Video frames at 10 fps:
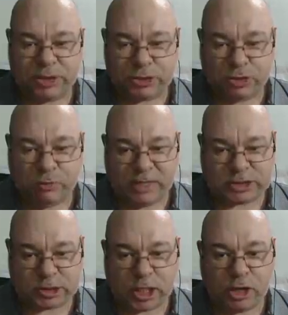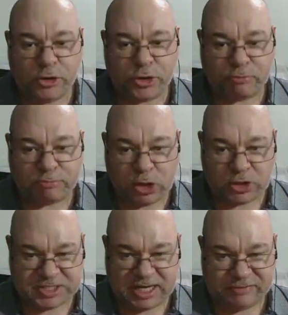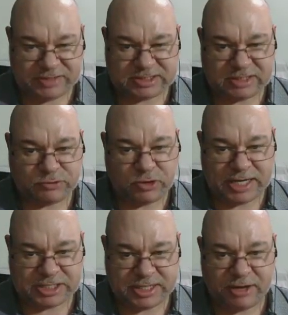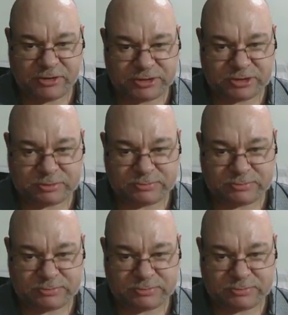too much load on blocks and having stuff crash down on us.